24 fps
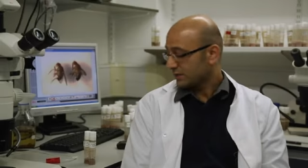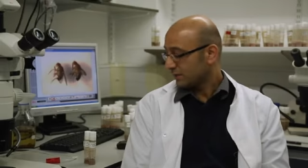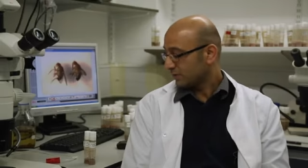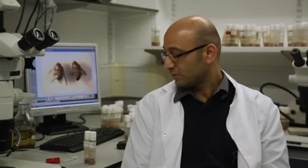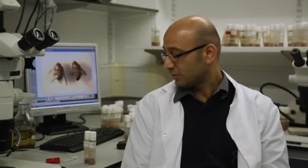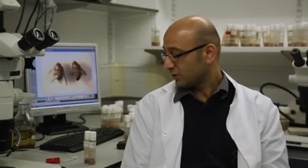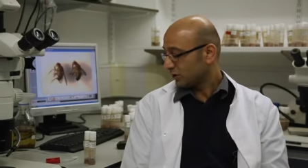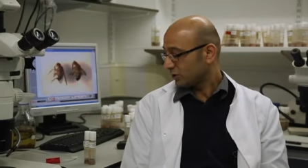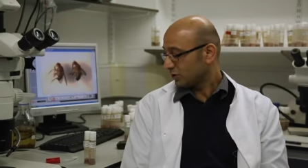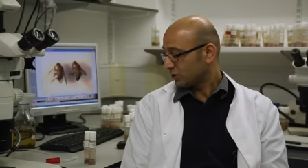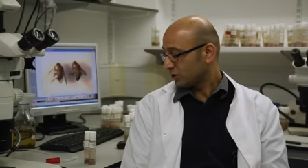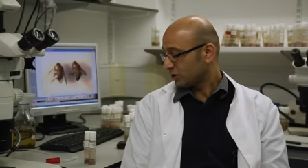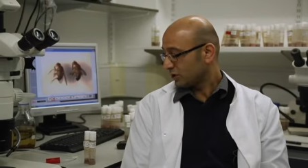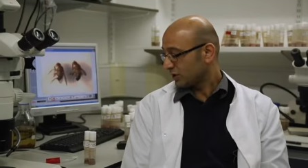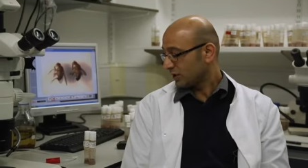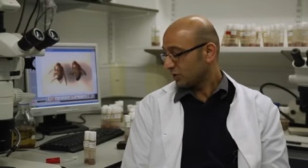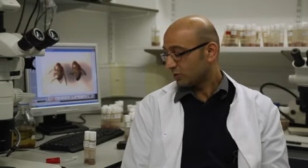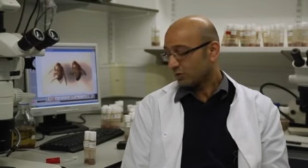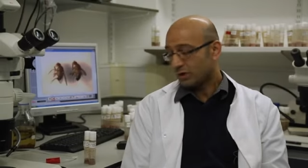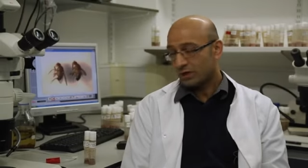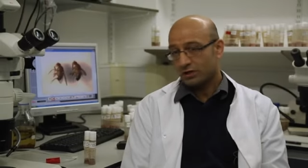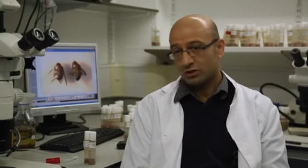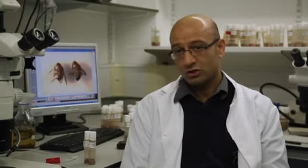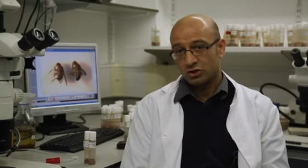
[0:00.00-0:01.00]
simple to
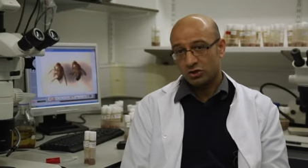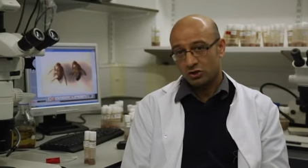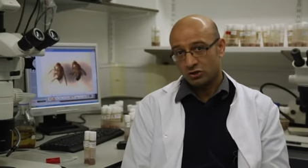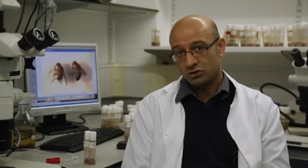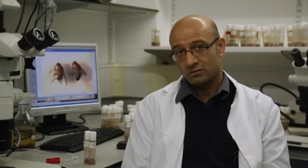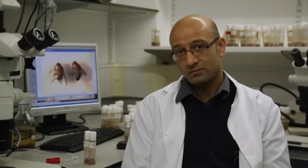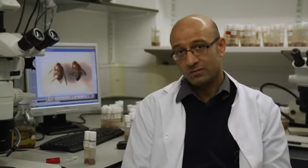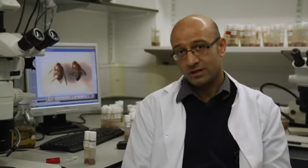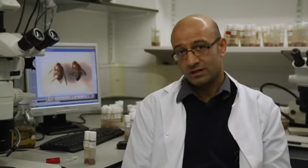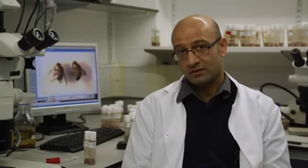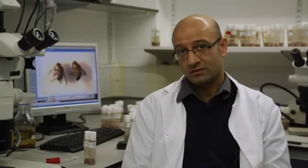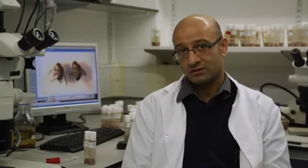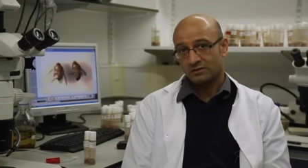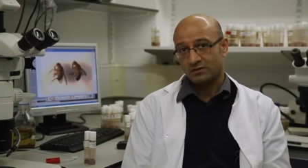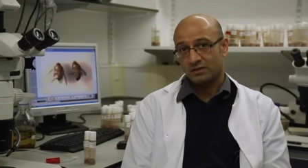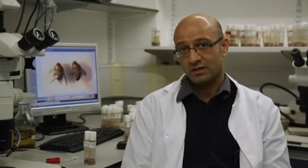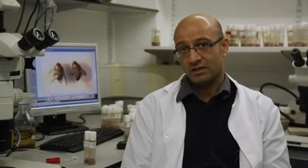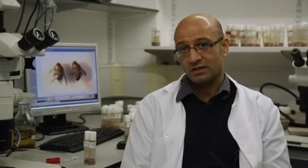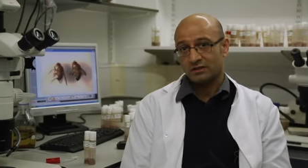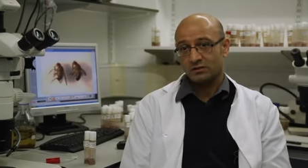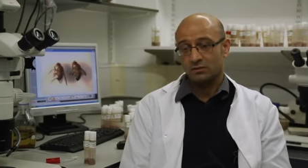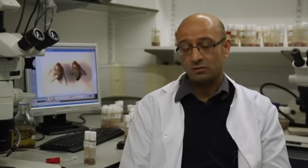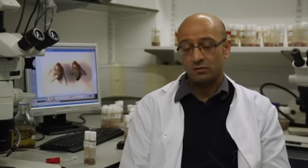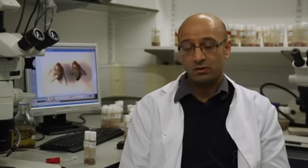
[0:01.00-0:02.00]
generate huge amounts of
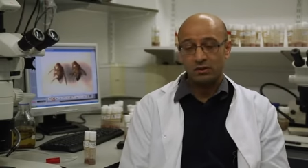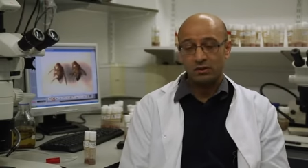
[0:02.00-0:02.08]
data.